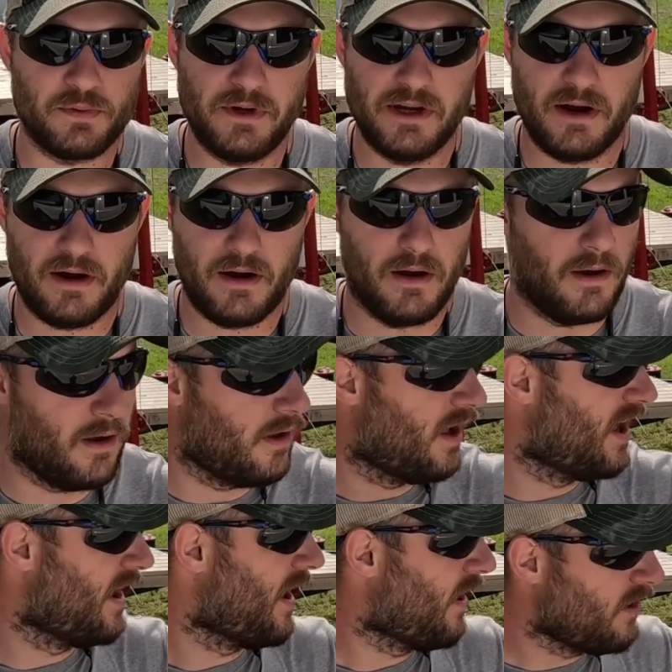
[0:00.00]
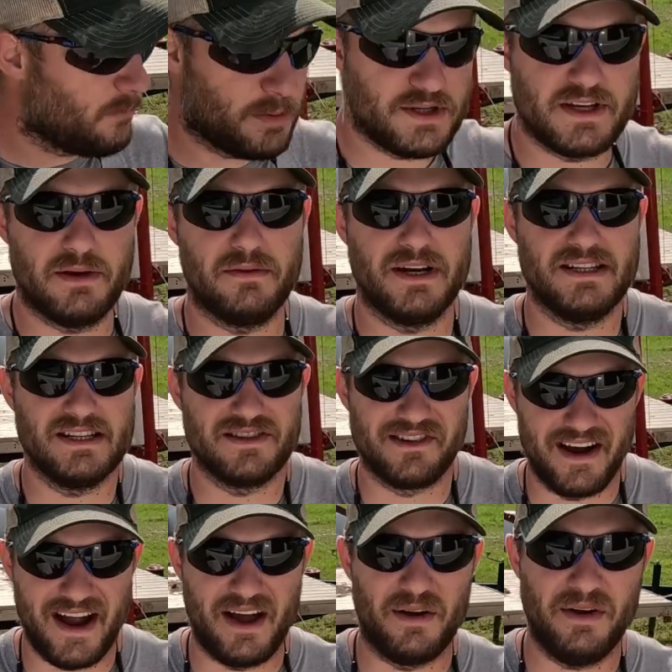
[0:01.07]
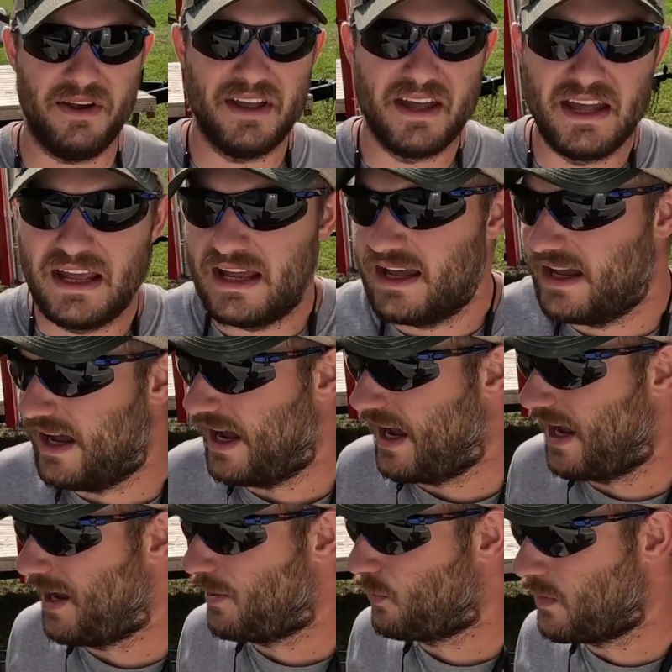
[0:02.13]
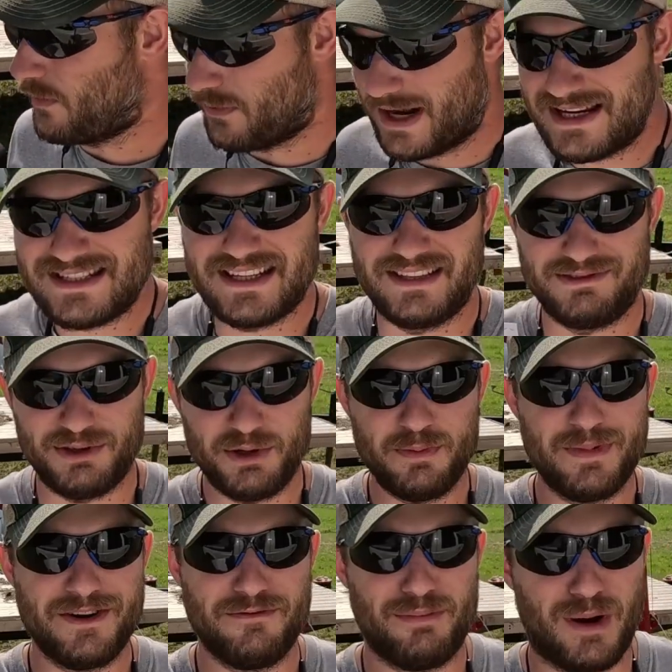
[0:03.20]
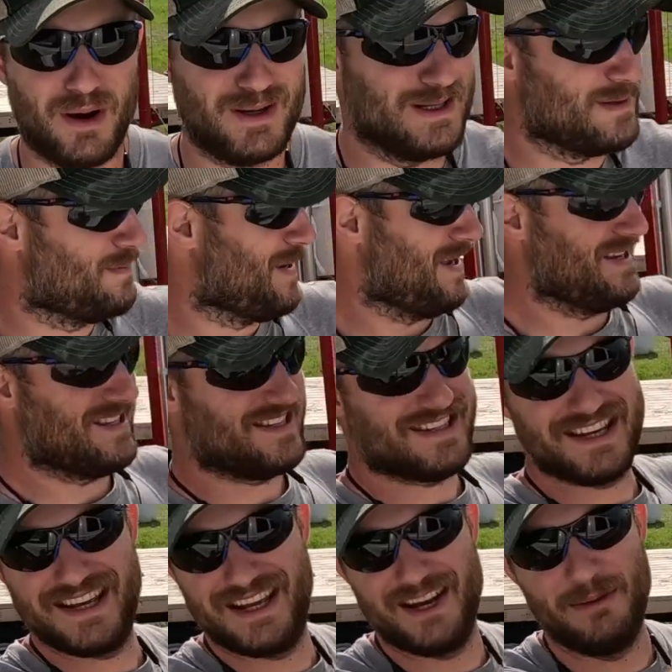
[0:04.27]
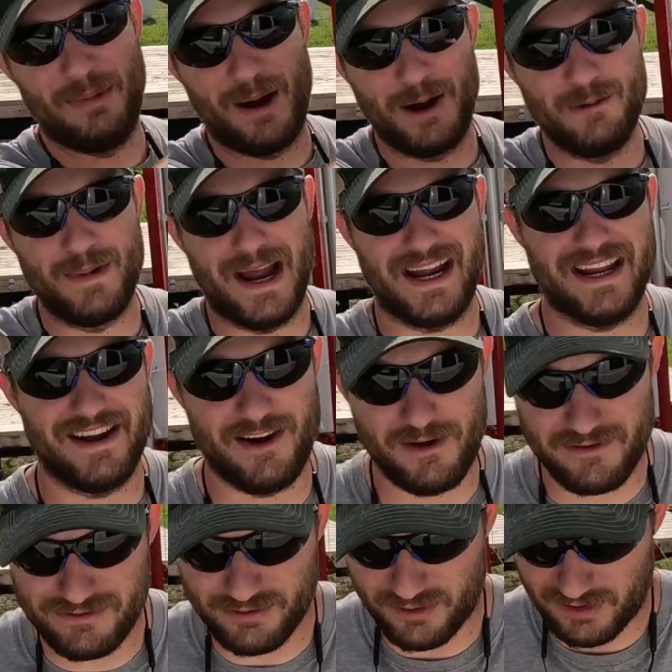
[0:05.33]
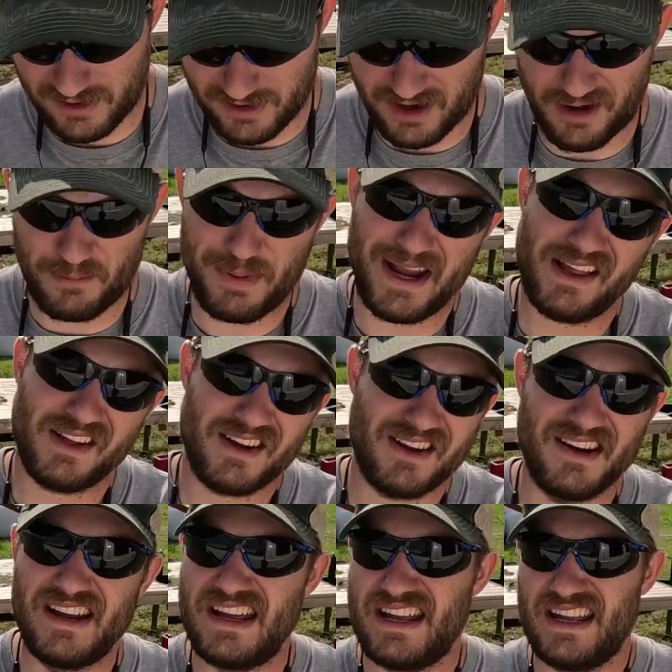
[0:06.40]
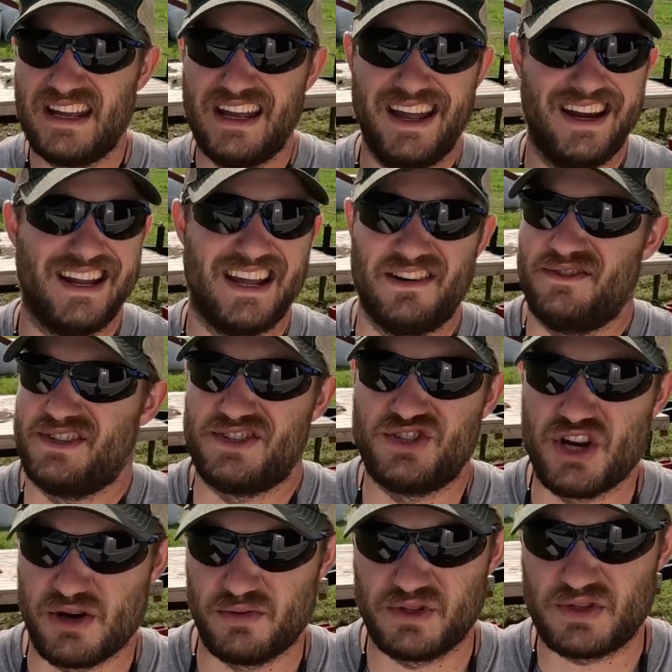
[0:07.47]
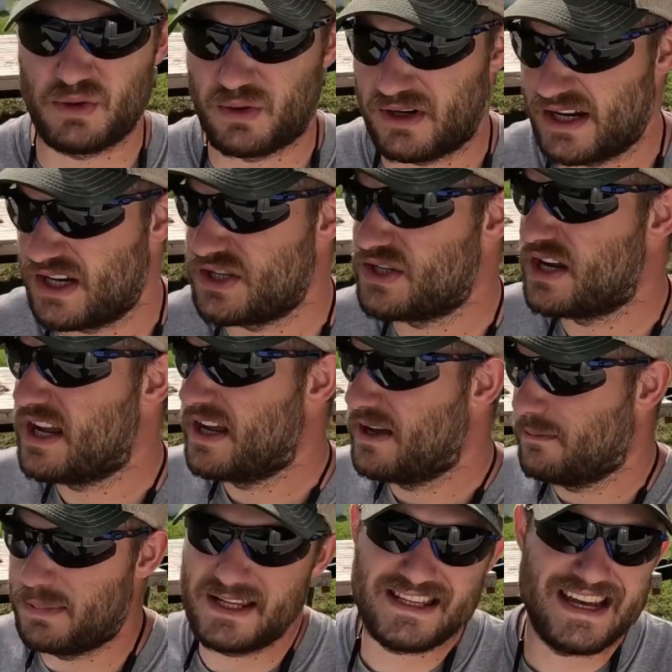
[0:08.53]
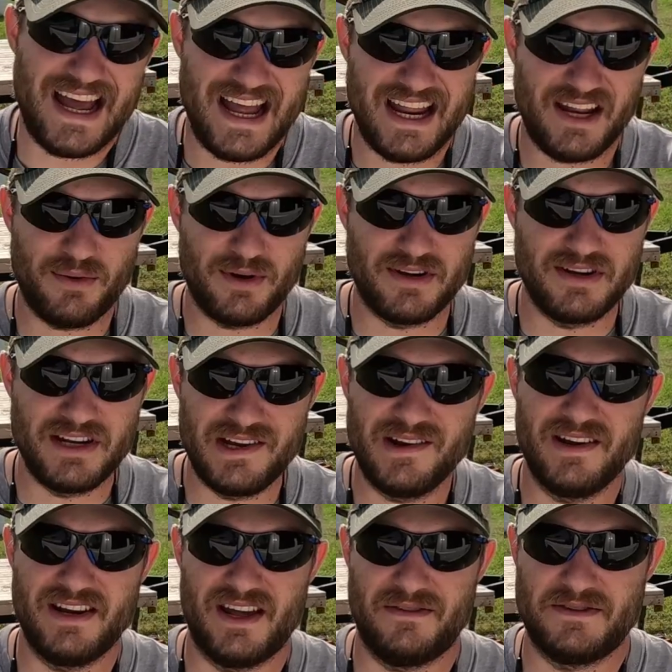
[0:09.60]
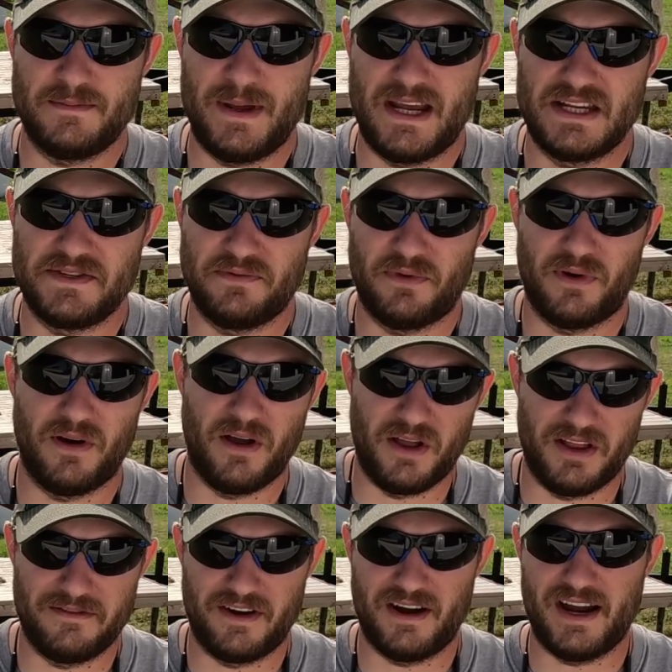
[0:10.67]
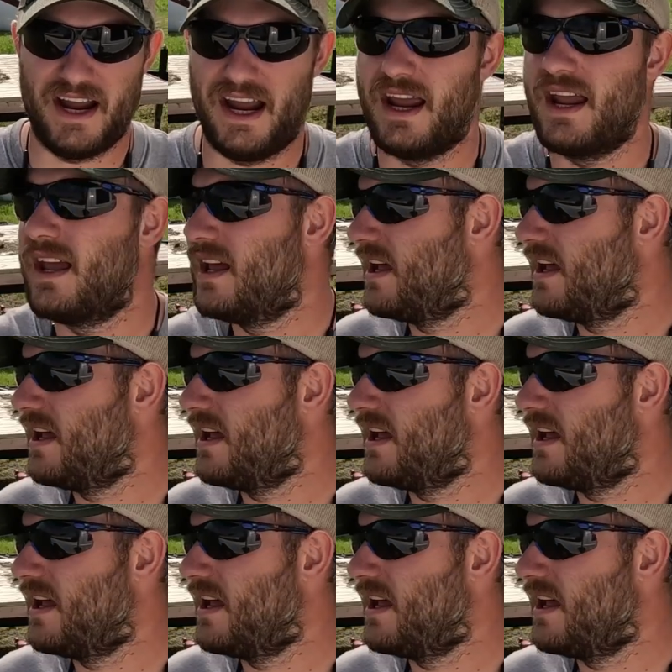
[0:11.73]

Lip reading: We are all on 100% rented ground. We rent a little bit of barn space in a barn back here for our baler and kind of just general storage, but it's not anywhere near enough space for all of our hay.